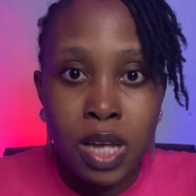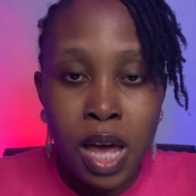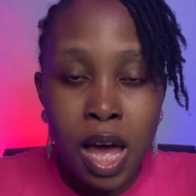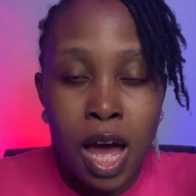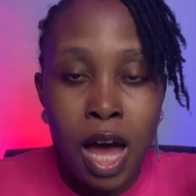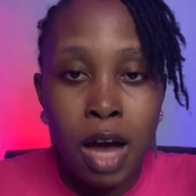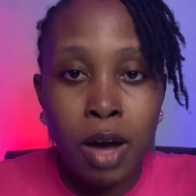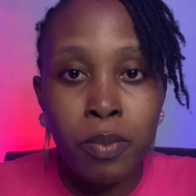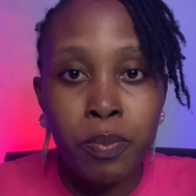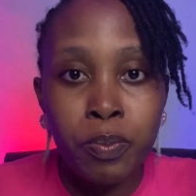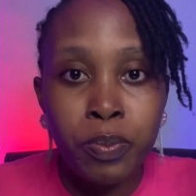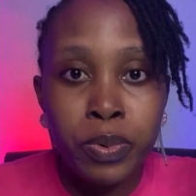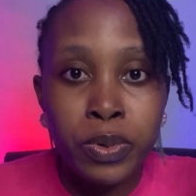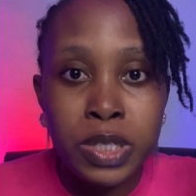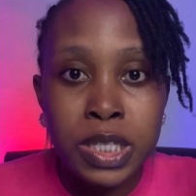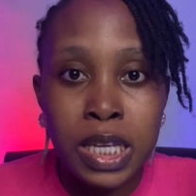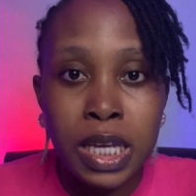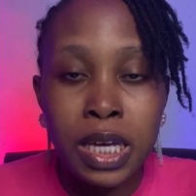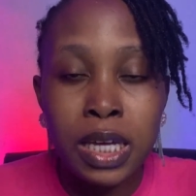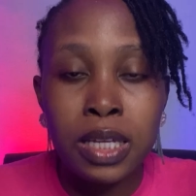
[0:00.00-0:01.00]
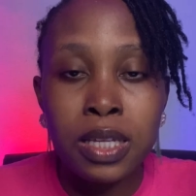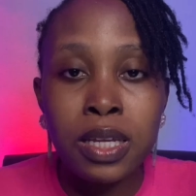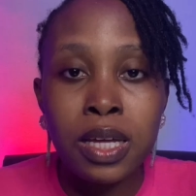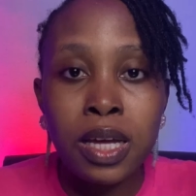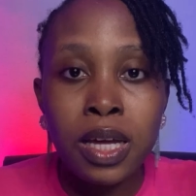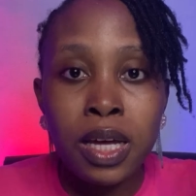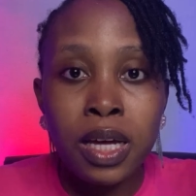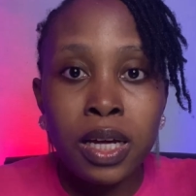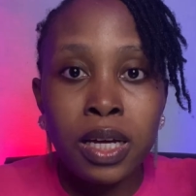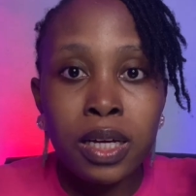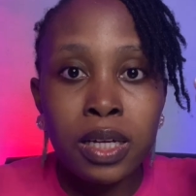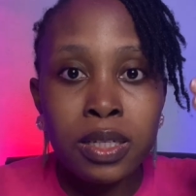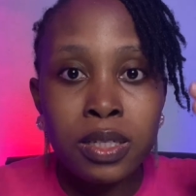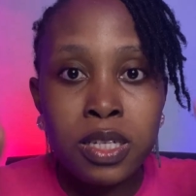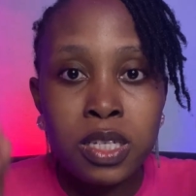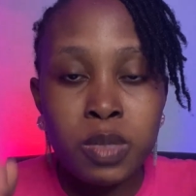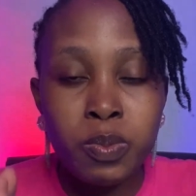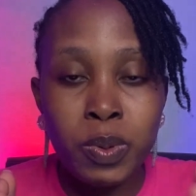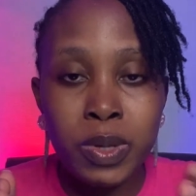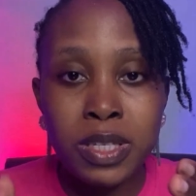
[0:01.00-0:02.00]
and put in the
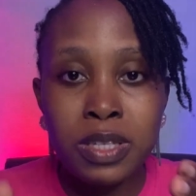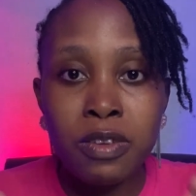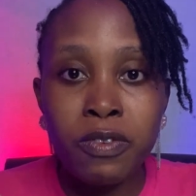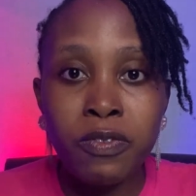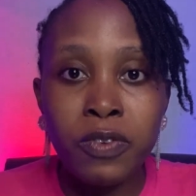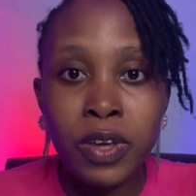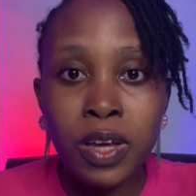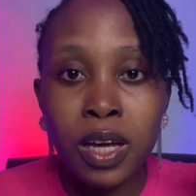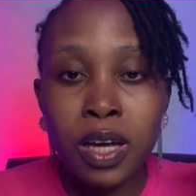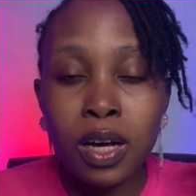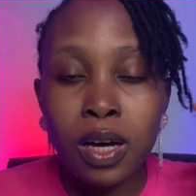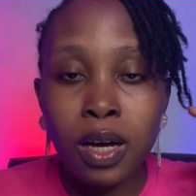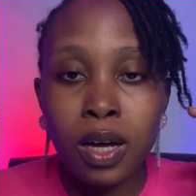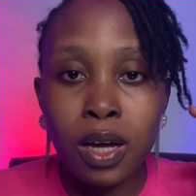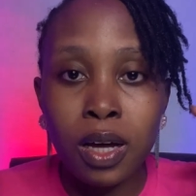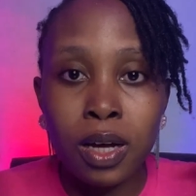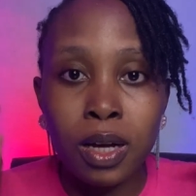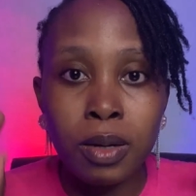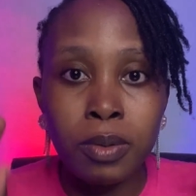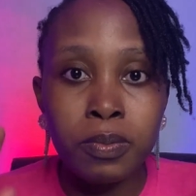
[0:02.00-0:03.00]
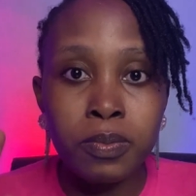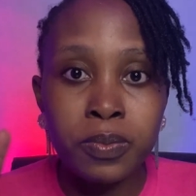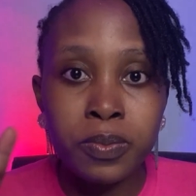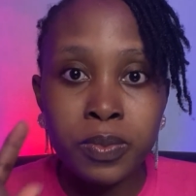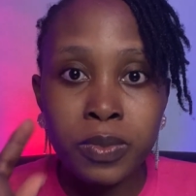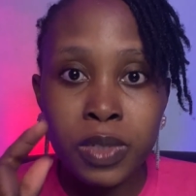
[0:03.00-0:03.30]
specific ATS